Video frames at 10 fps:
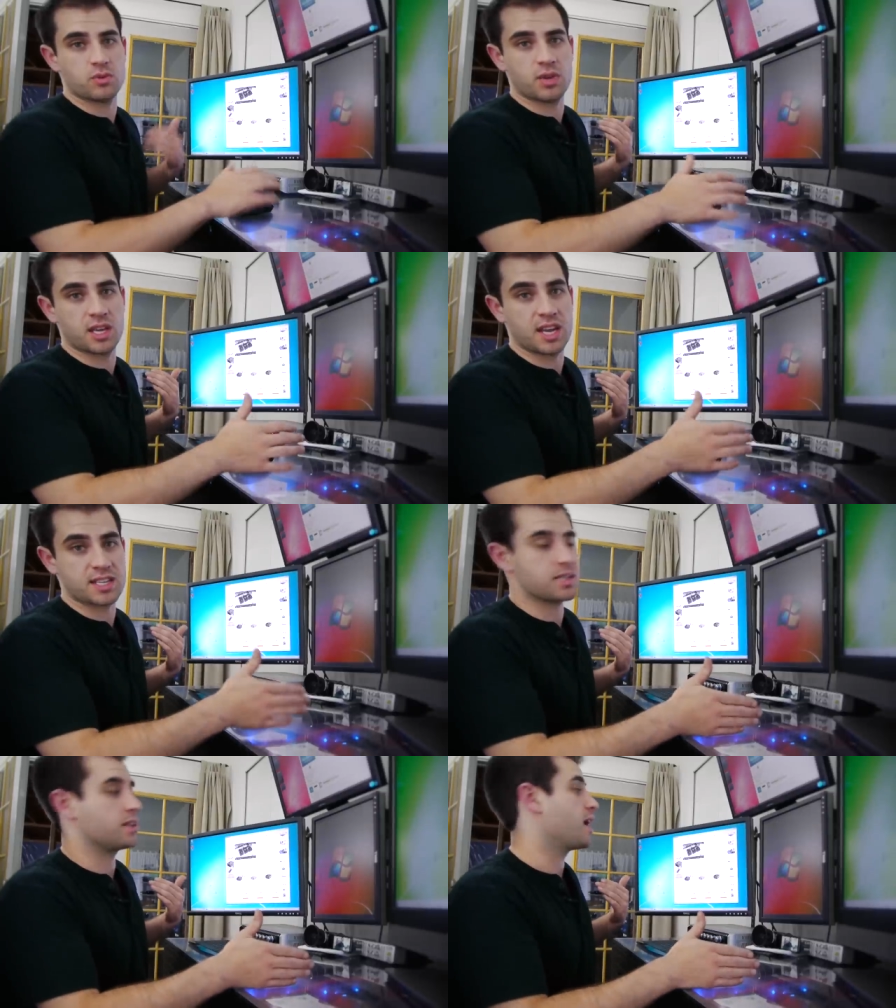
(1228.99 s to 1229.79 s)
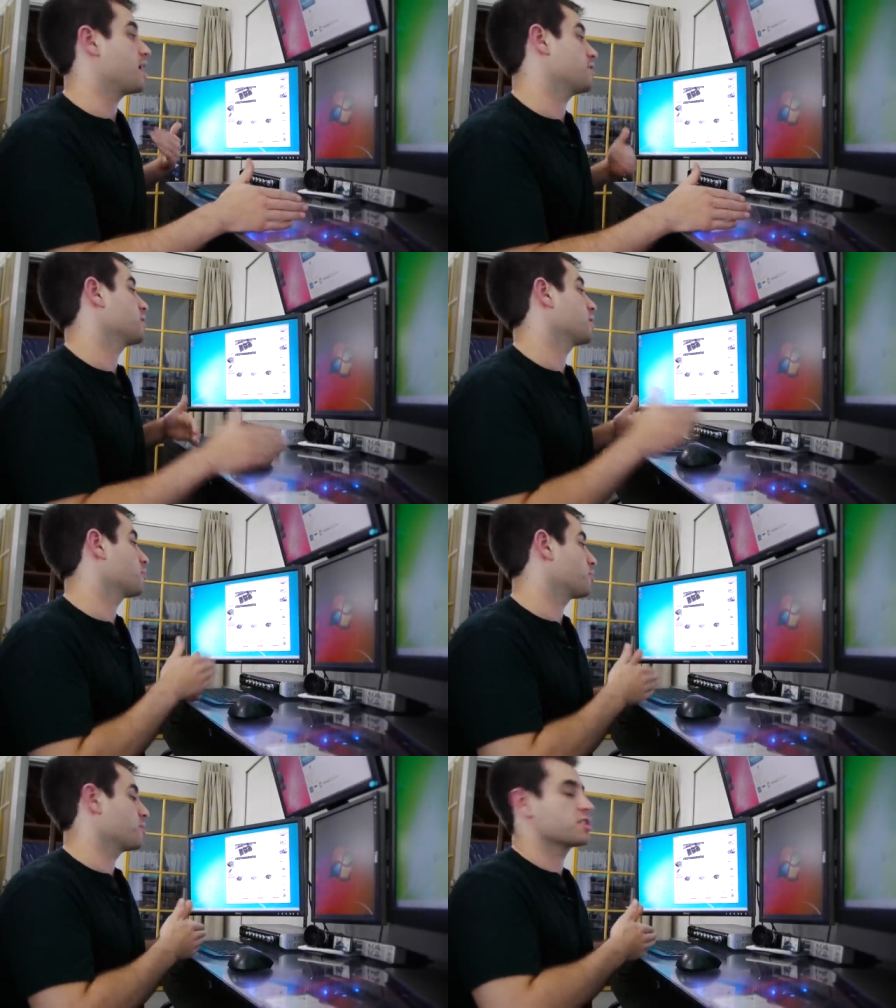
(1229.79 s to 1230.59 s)
doing an S L I
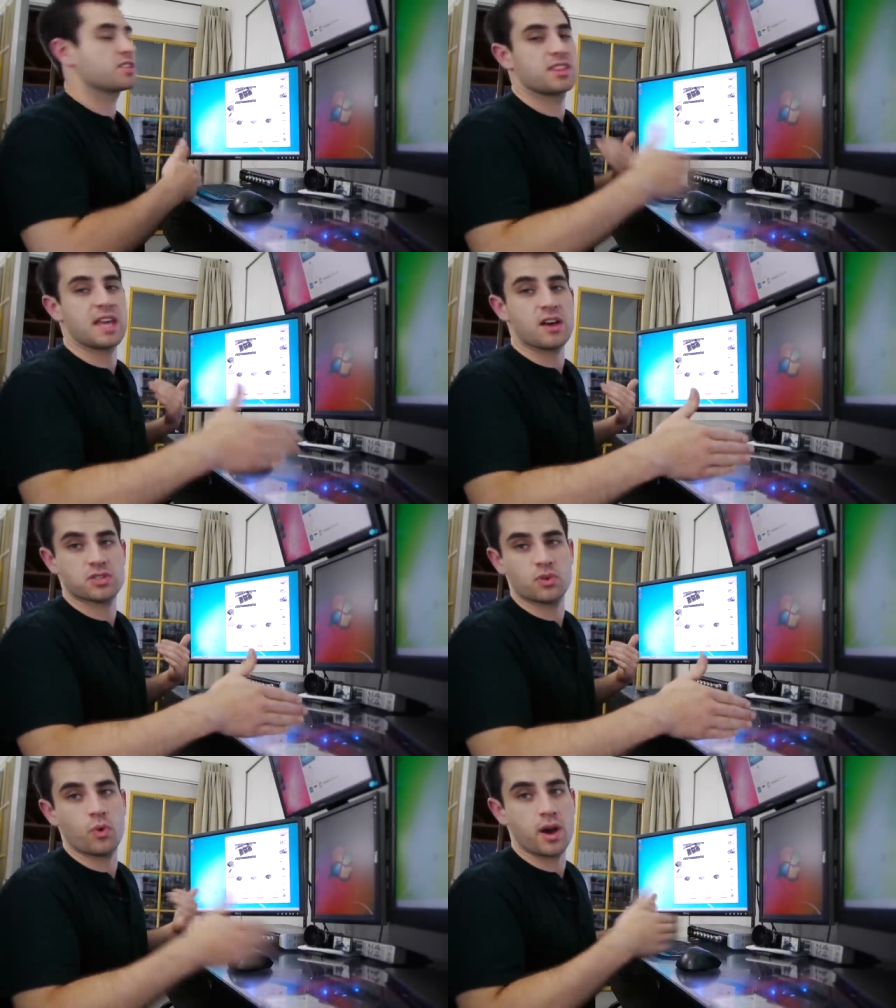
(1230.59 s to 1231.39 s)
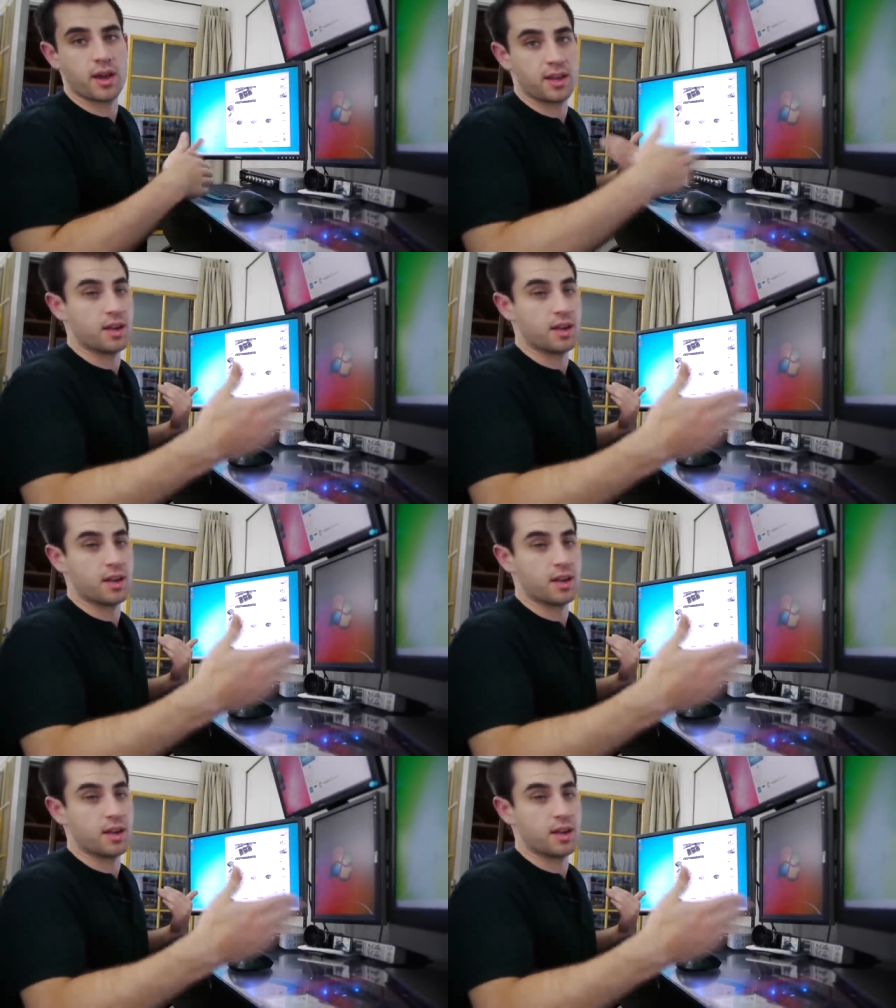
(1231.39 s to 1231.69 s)
thing, pretty much the thousand watt